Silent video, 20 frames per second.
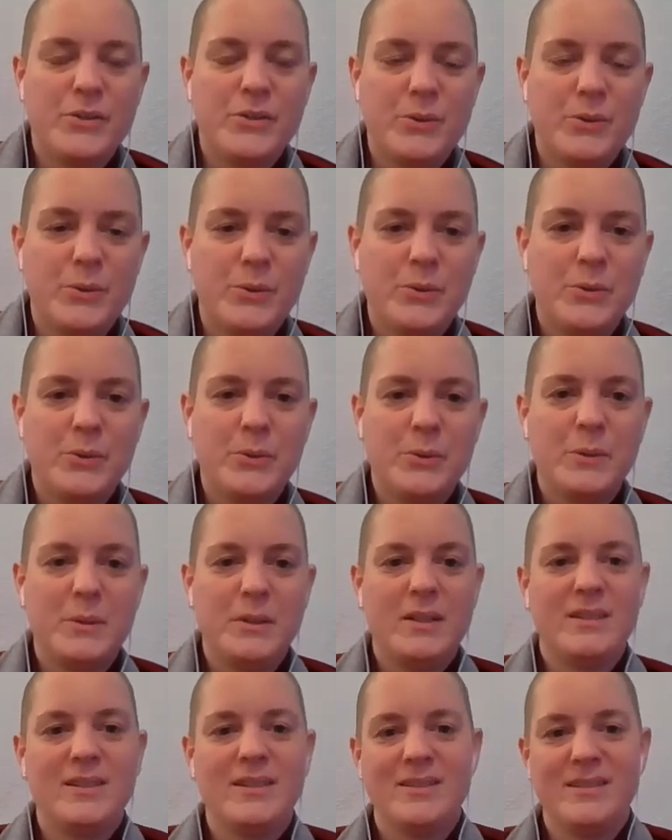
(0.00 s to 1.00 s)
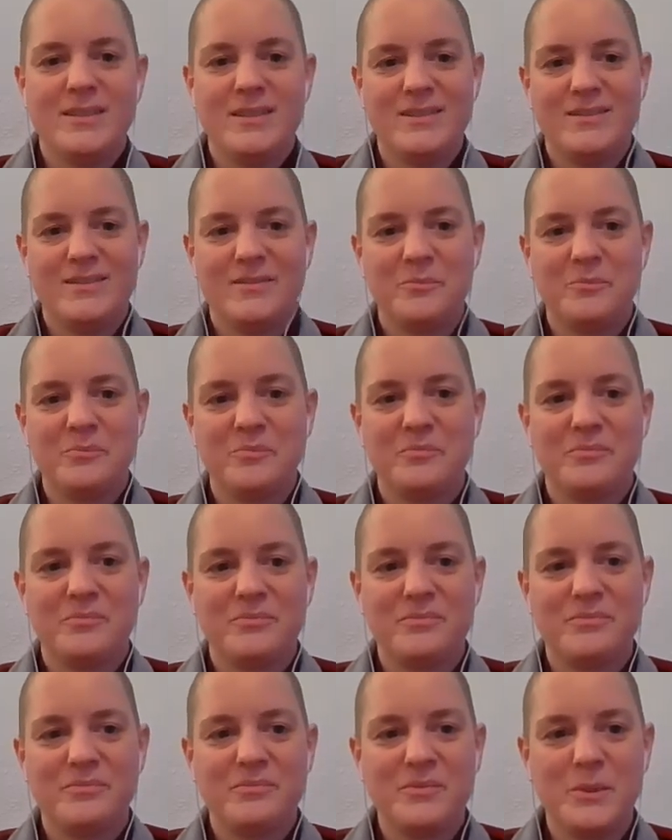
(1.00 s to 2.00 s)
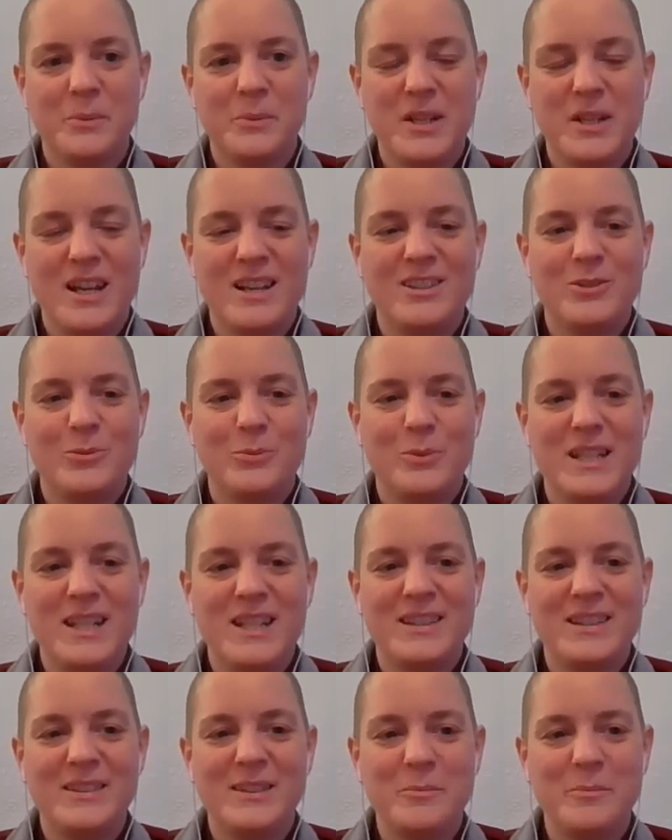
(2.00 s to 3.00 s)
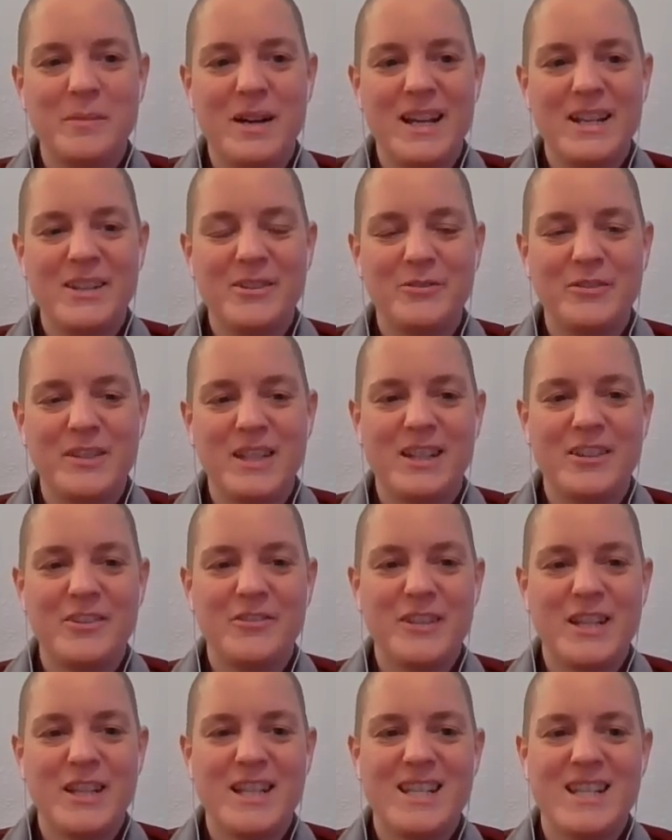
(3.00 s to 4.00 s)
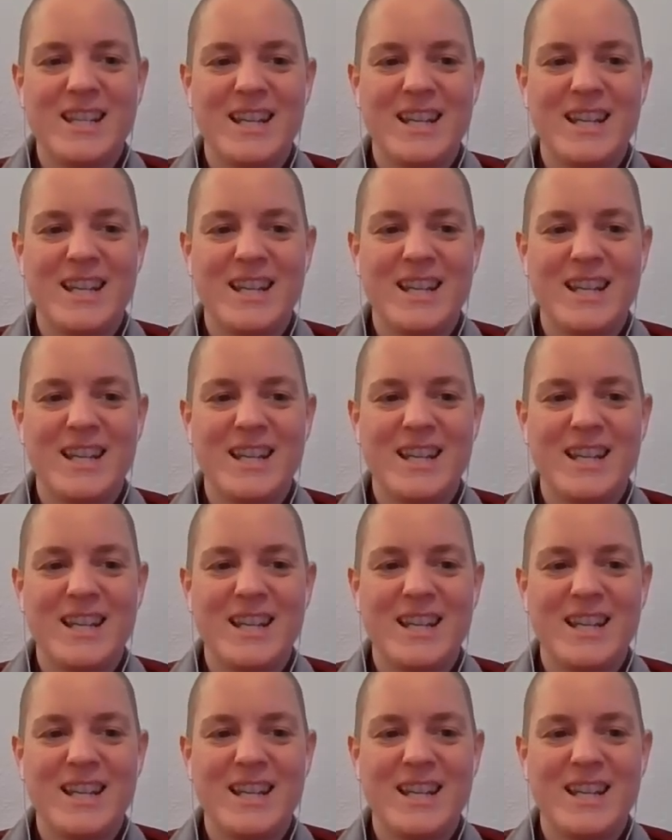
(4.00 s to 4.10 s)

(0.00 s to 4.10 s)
So the Buddha is reading the mind of the elephant,